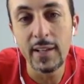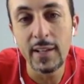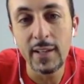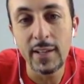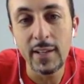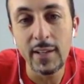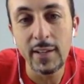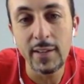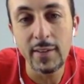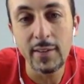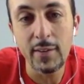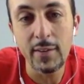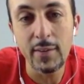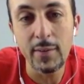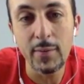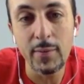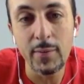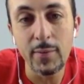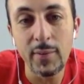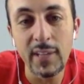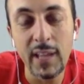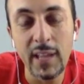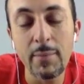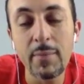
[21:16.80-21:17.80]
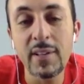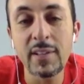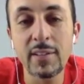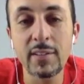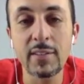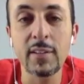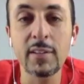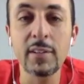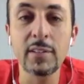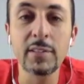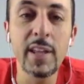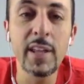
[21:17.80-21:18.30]
So what that means
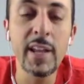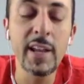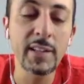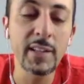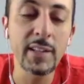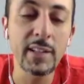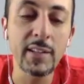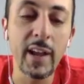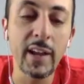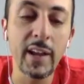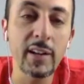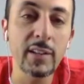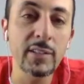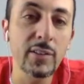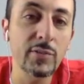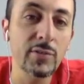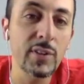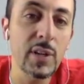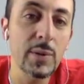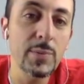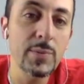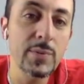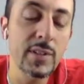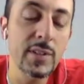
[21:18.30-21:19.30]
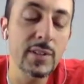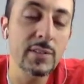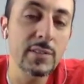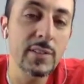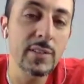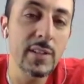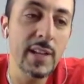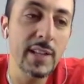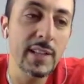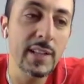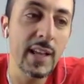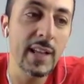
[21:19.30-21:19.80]
is it'll take the title description, it'll
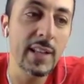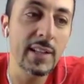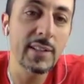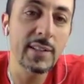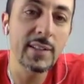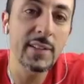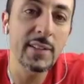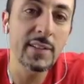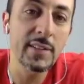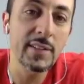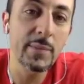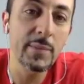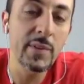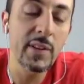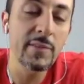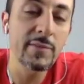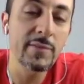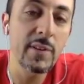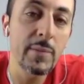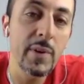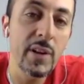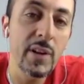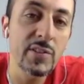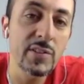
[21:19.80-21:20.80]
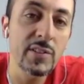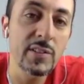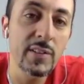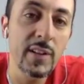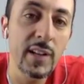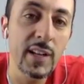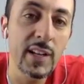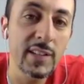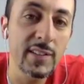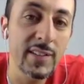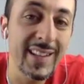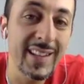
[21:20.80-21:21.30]
take some of the information
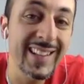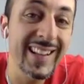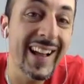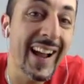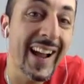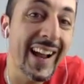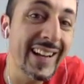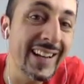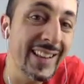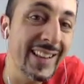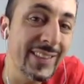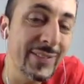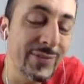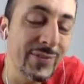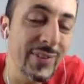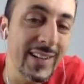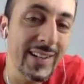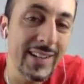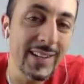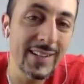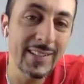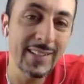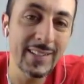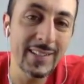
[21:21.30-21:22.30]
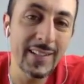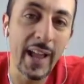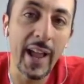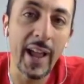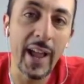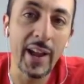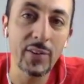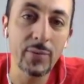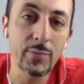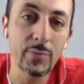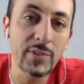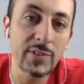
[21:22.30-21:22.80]
that's in the ID3
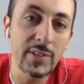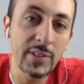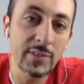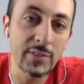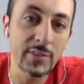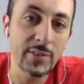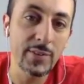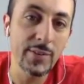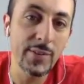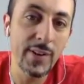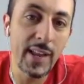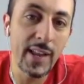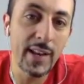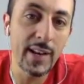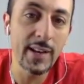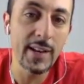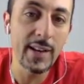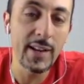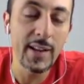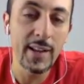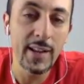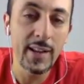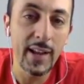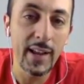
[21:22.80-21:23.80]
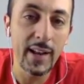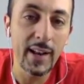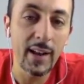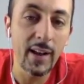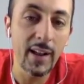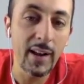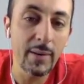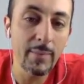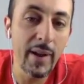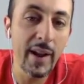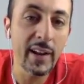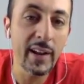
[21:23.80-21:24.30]
tags we just created and
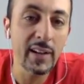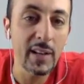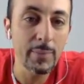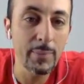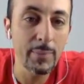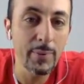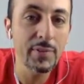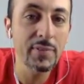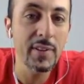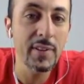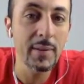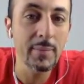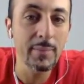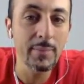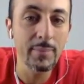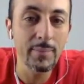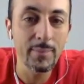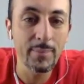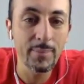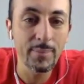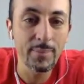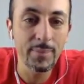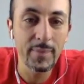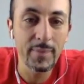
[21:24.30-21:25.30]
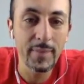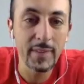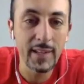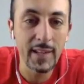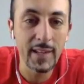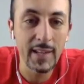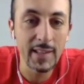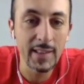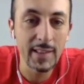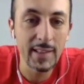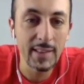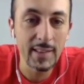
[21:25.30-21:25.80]
automatically put them
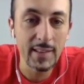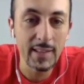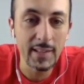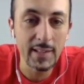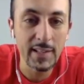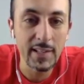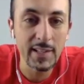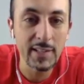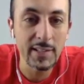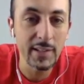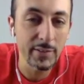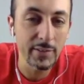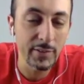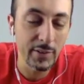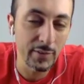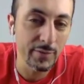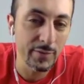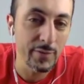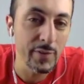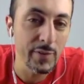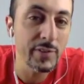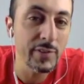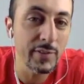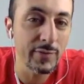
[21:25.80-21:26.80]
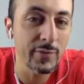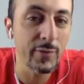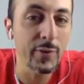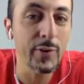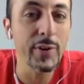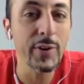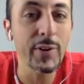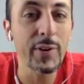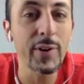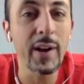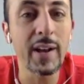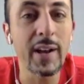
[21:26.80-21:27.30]
in the detail. It just fills it
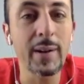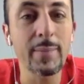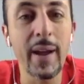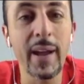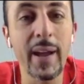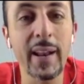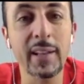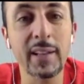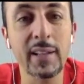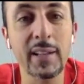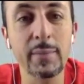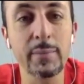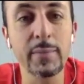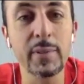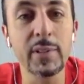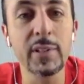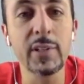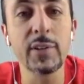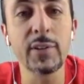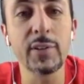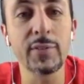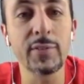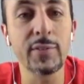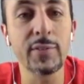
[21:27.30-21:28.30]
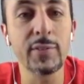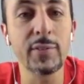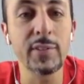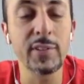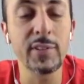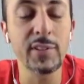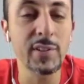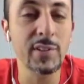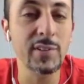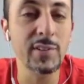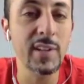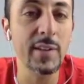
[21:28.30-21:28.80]
for you automatically below, so
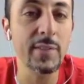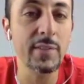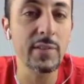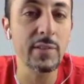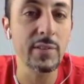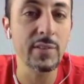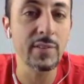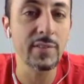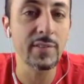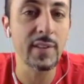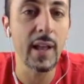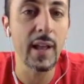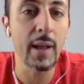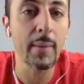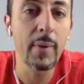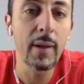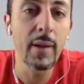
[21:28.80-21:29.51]
it just saves you a step.